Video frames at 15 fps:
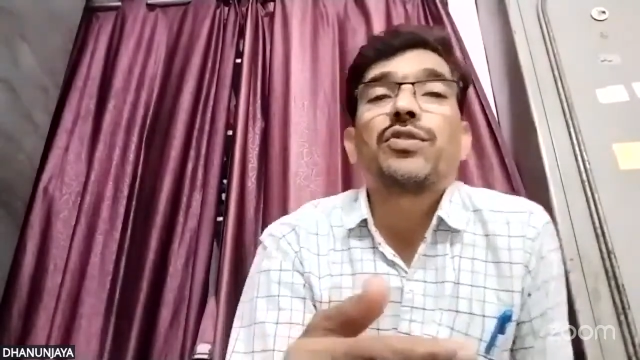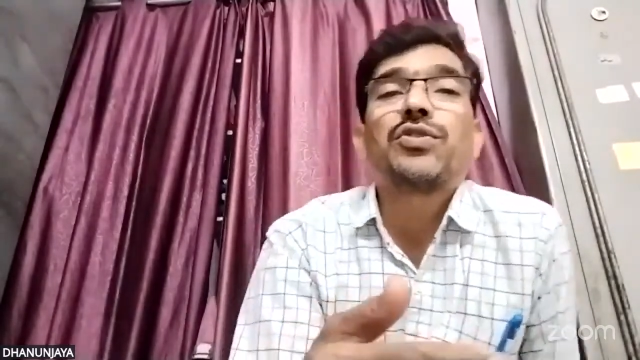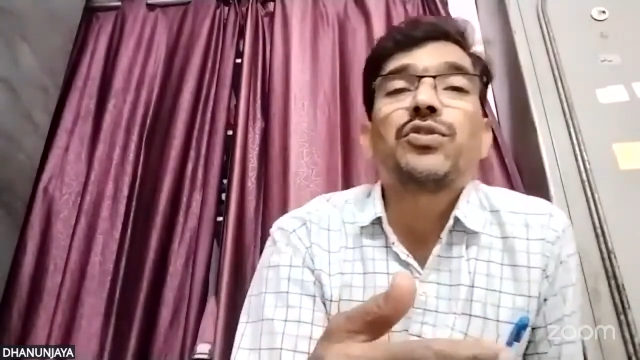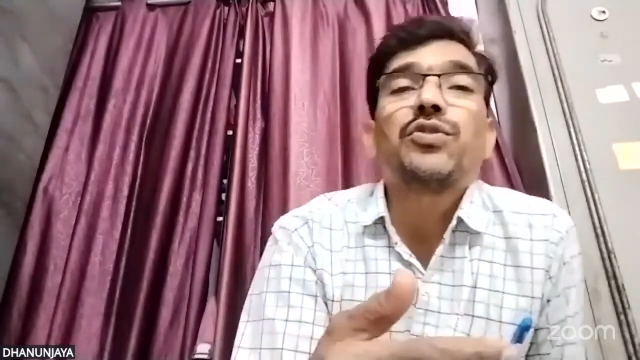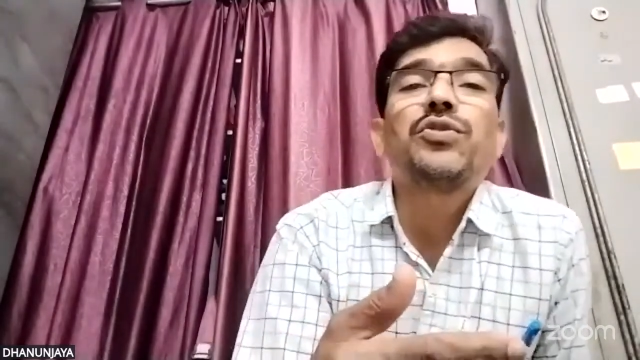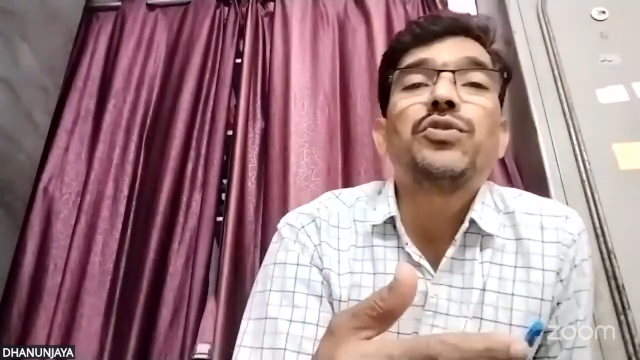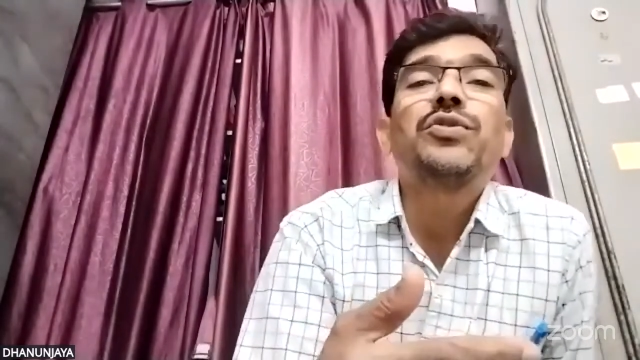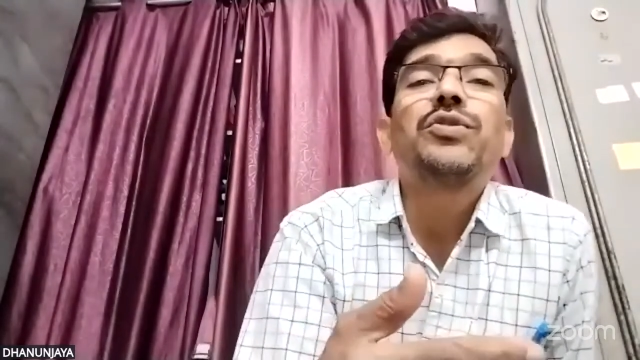
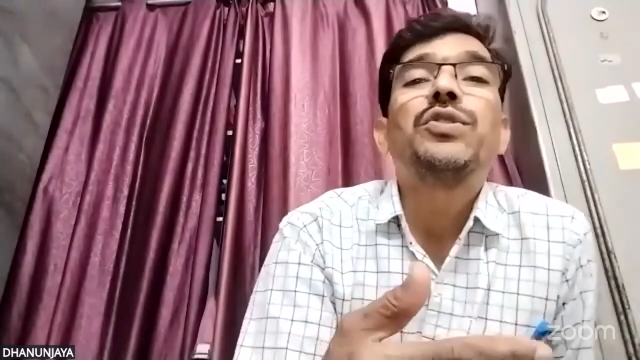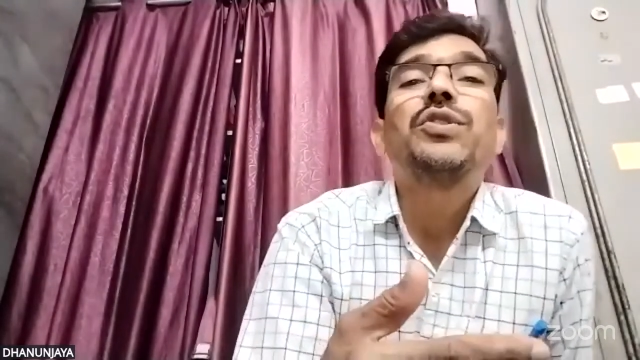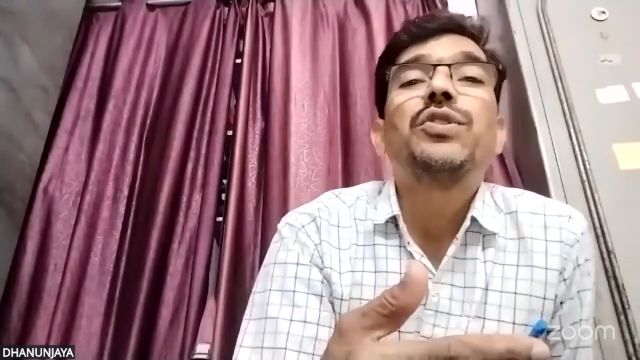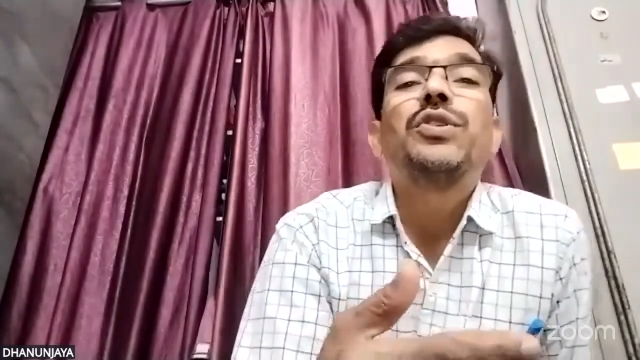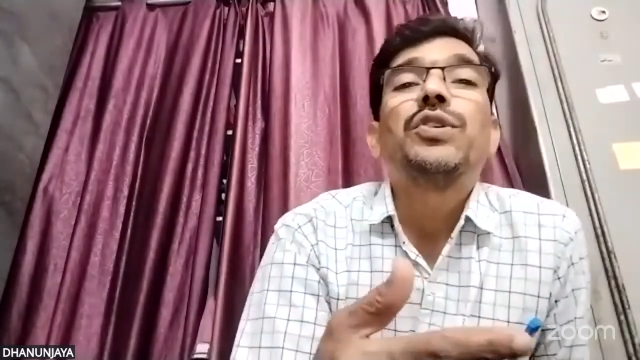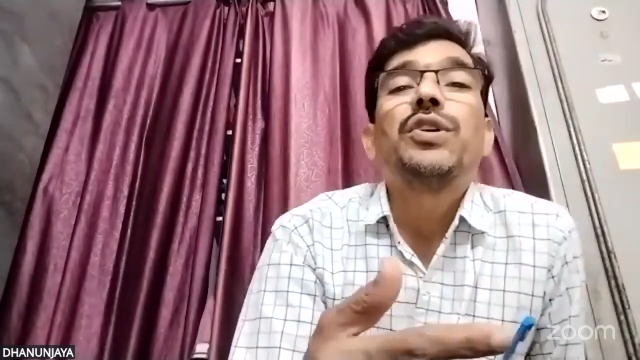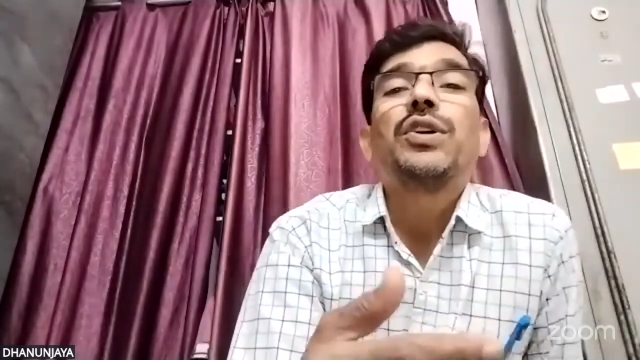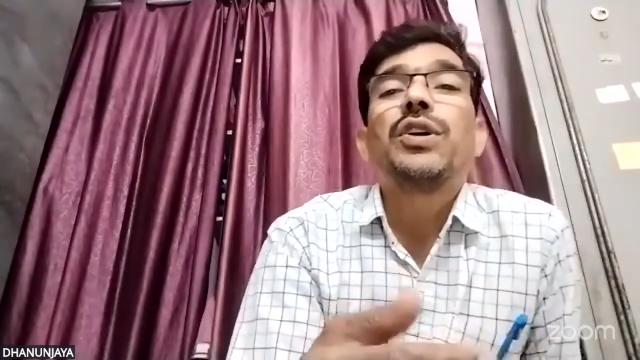to
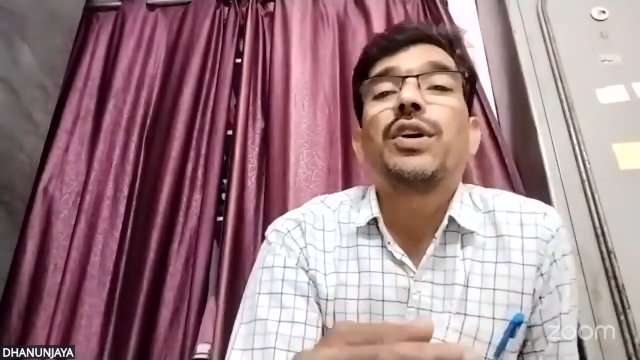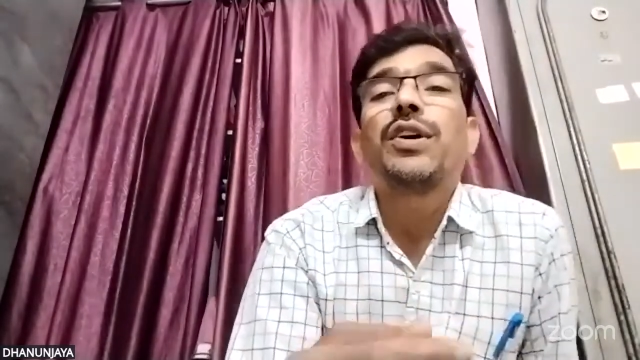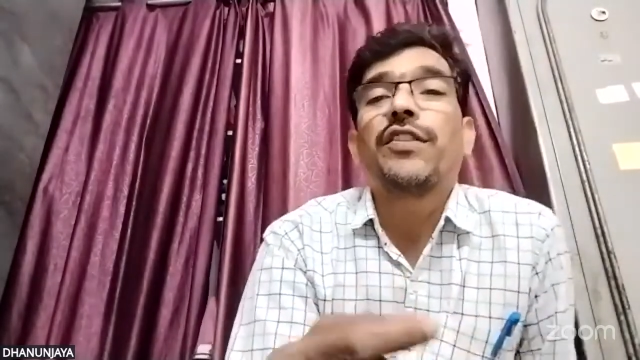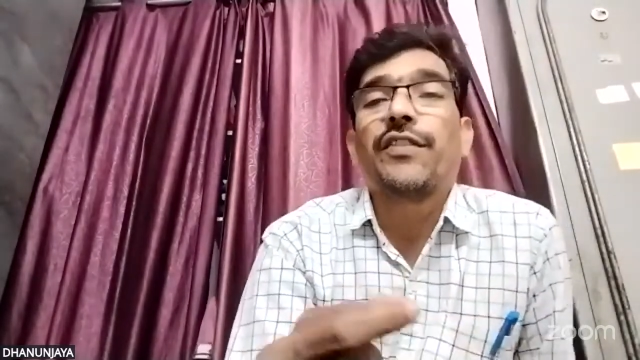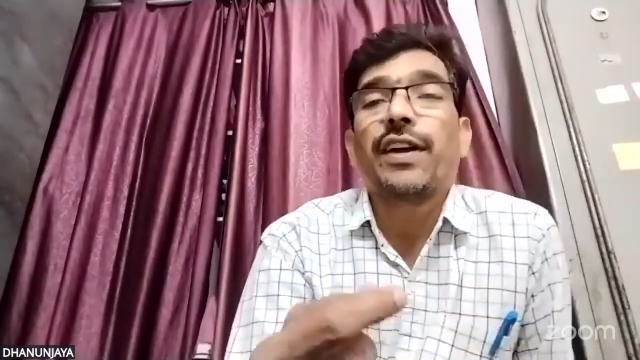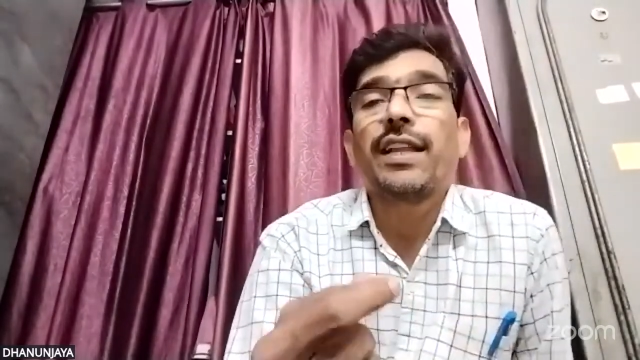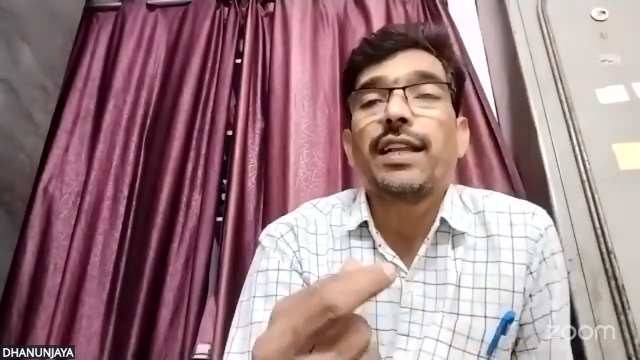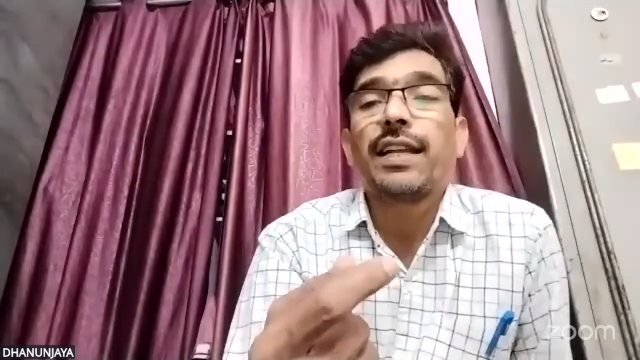
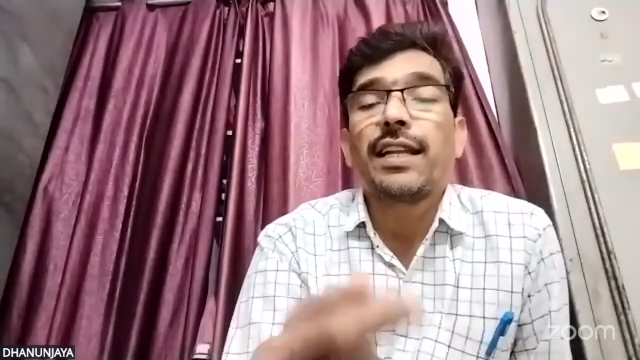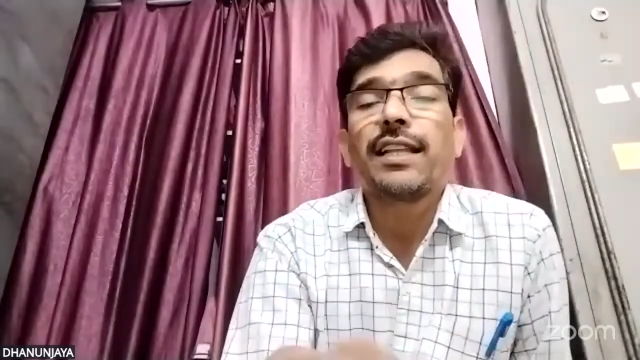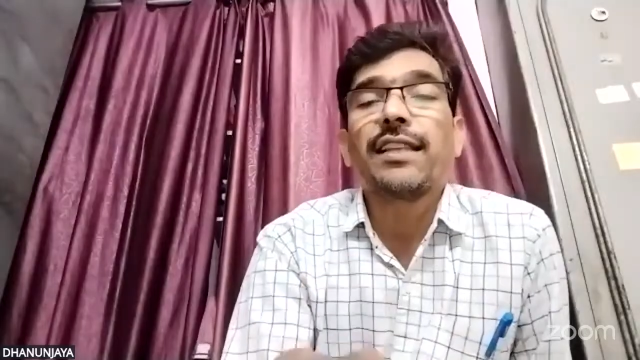where it